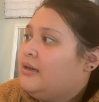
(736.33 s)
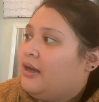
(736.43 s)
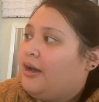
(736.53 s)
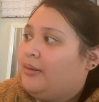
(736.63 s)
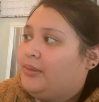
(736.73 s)

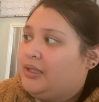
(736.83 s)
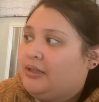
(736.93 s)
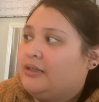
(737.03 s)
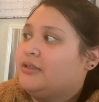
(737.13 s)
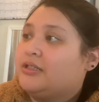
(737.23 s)
I'm going
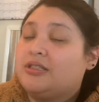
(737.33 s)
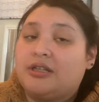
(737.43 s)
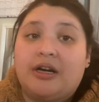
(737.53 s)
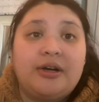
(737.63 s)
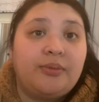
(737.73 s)
to
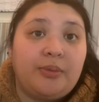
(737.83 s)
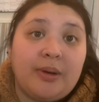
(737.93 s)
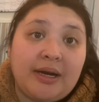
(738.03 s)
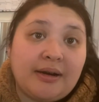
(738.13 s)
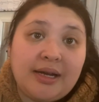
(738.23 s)
start
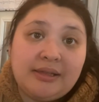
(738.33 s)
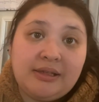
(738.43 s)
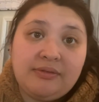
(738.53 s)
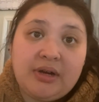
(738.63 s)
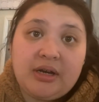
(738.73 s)
where I
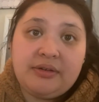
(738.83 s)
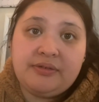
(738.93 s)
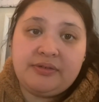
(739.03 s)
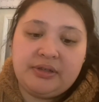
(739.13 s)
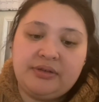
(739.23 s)
leave
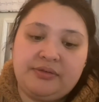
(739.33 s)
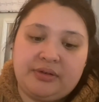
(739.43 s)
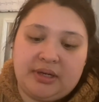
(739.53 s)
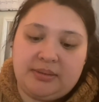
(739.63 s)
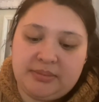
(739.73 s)
off
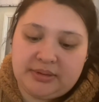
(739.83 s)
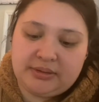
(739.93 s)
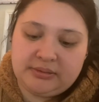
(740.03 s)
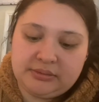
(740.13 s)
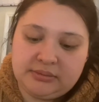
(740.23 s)
from
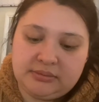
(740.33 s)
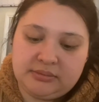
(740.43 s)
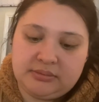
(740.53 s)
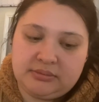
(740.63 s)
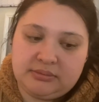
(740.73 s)

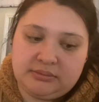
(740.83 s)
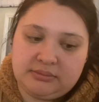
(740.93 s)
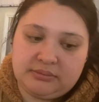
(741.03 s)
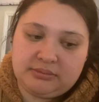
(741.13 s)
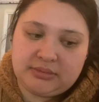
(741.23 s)

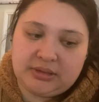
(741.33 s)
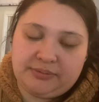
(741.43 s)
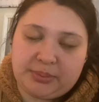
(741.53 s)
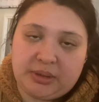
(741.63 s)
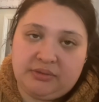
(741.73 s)
the
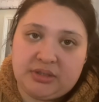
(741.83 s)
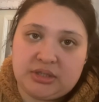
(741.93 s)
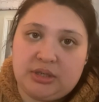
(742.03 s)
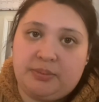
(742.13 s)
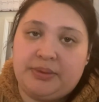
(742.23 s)
previous
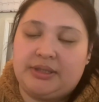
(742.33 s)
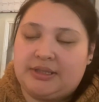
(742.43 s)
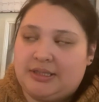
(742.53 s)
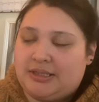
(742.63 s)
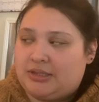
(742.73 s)
notebook
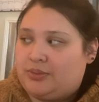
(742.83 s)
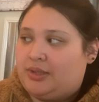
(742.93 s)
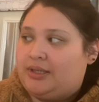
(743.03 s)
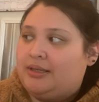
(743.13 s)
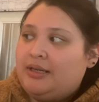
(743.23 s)
to this
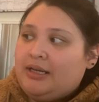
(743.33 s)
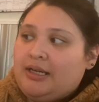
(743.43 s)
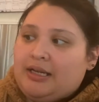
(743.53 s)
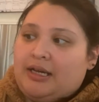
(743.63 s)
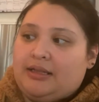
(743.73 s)
one,
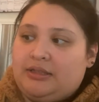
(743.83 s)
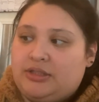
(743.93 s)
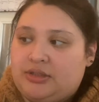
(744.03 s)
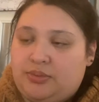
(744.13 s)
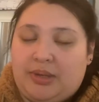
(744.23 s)
and then
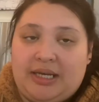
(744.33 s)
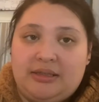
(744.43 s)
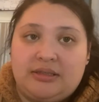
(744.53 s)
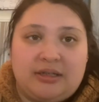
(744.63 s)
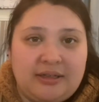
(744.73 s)
just
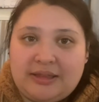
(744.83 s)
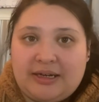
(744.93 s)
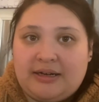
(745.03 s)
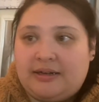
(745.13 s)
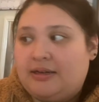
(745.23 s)
start
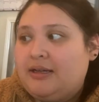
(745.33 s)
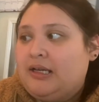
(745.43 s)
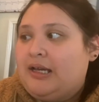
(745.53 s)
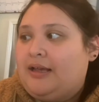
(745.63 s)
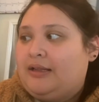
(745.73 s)
there,
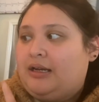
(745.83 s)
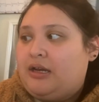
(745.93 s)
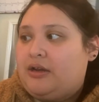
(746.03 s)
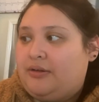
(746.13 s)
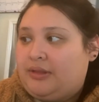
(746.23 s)
and then I
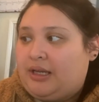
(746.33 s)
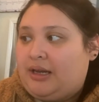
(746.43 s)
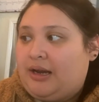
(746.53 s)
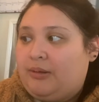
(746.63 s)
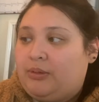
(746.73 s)
know that
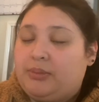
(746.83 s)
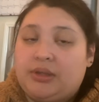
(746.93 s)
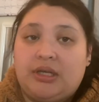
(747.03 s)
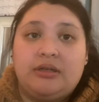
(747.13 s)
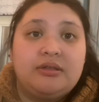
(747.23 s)
I will
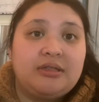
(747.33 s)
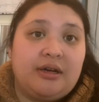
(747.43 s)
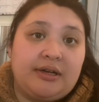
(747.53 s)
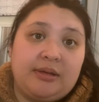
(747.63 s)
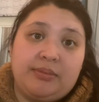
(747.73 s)
be
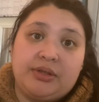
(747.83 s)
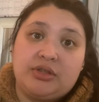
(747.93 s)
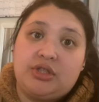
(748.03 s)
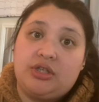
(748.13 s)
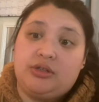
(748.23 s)
starting book
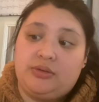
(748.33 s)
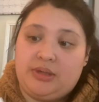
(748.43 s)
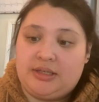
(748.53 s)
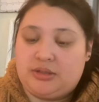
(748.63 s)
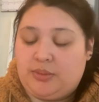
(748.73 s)
2
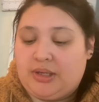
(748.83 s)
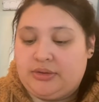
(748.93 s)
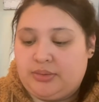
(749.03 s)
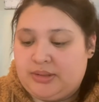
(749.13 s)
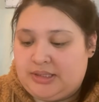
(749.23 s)
as well
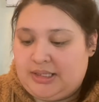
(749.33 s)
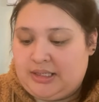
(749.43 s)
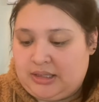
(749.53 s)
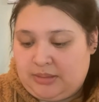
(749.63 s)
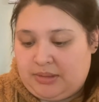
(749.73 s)
towards the end
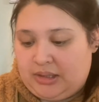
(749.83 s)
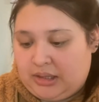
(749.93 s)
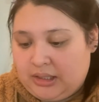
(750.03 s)
of the month,